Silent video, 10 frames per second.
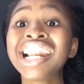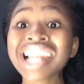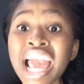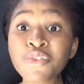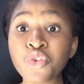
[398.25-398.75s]

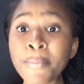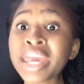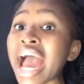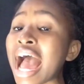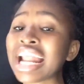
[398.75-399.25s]
Like for
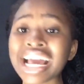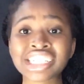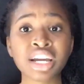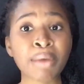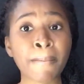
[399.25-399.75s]
me, I
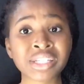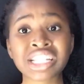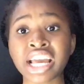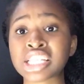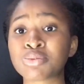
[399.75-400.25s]
like sharing my
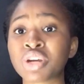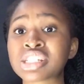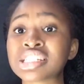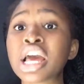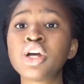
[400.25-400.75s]
personal
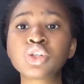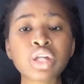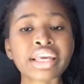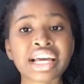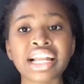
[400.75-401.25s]
experiences
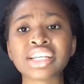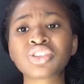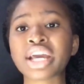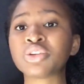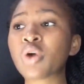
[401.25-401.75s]
so that you can learn,
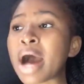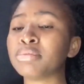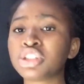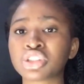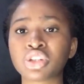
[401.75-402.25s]
so that you know
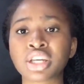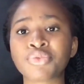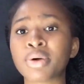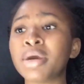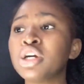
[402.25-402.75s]
I'm not just
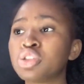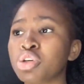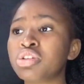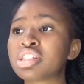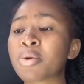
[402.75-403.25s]
talking from
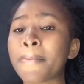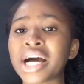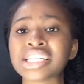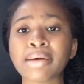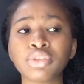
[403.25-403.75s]
theoretical part,